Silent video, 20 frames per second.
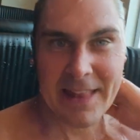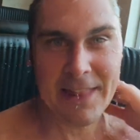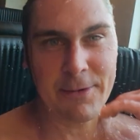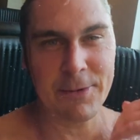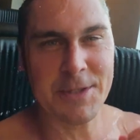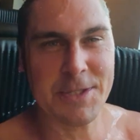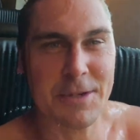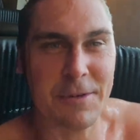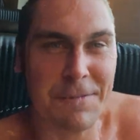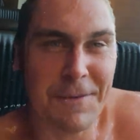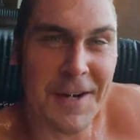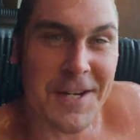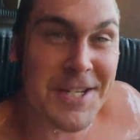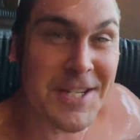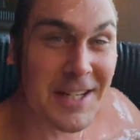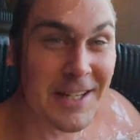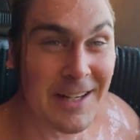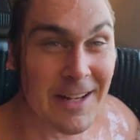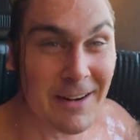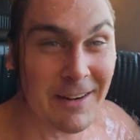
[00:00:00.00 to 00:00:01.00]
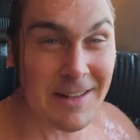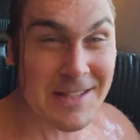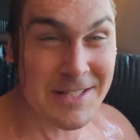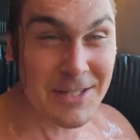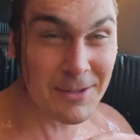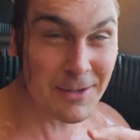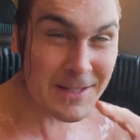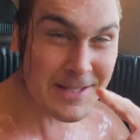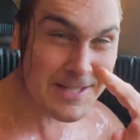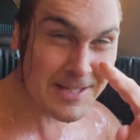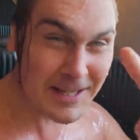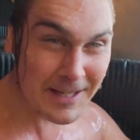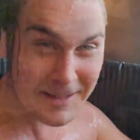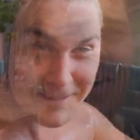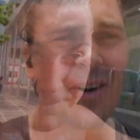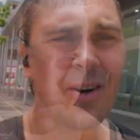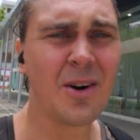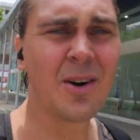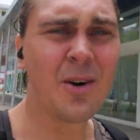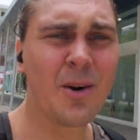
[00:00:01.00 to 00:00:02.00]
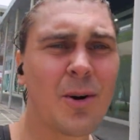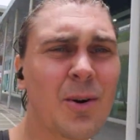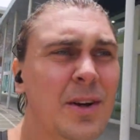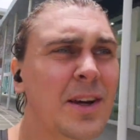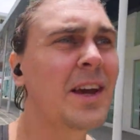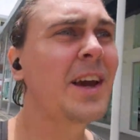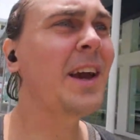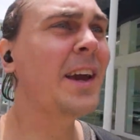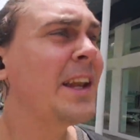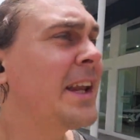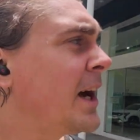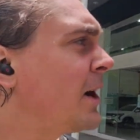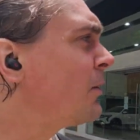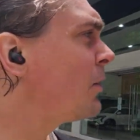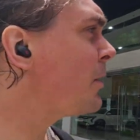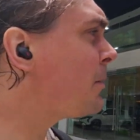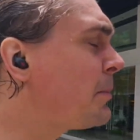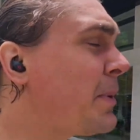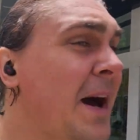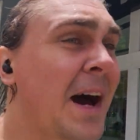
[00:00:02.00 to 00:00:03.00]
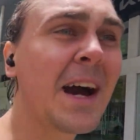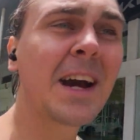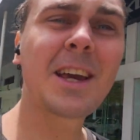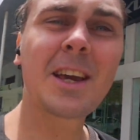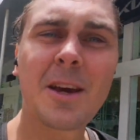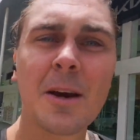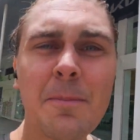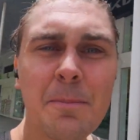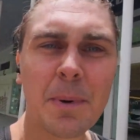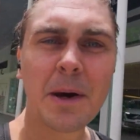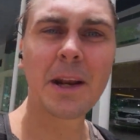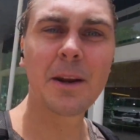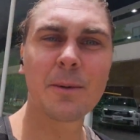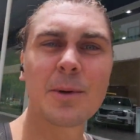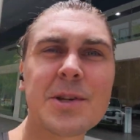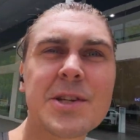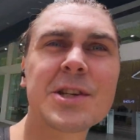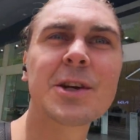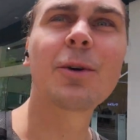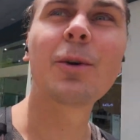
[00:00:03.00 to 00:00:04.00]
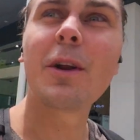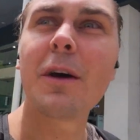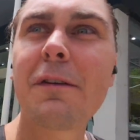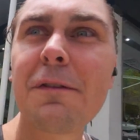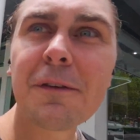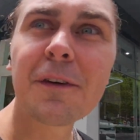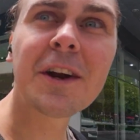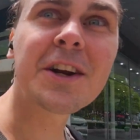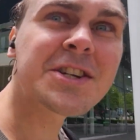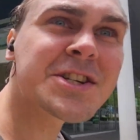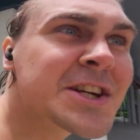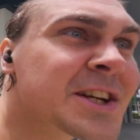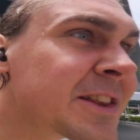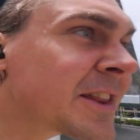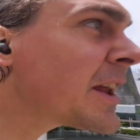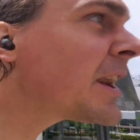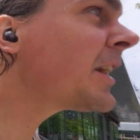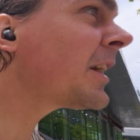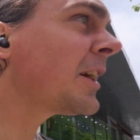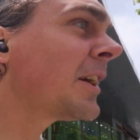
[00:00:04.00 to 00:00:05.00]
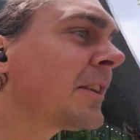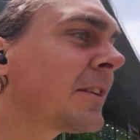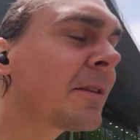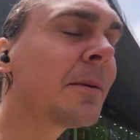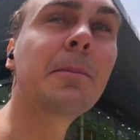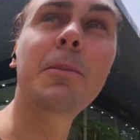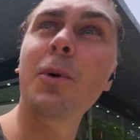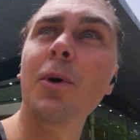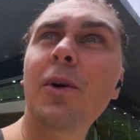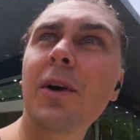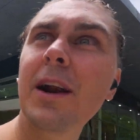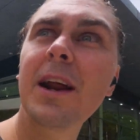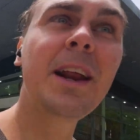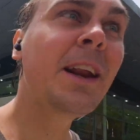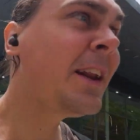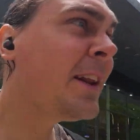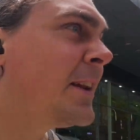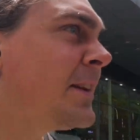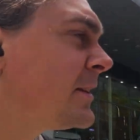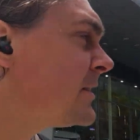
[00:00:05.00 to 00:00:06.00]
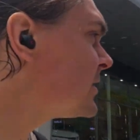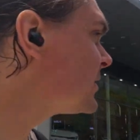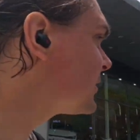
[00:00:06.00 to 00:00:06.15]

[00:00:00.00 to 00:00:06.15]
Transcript: It's refreshing, now let's go outside. Okay, now we're back, but it was so refreshing that I got more energy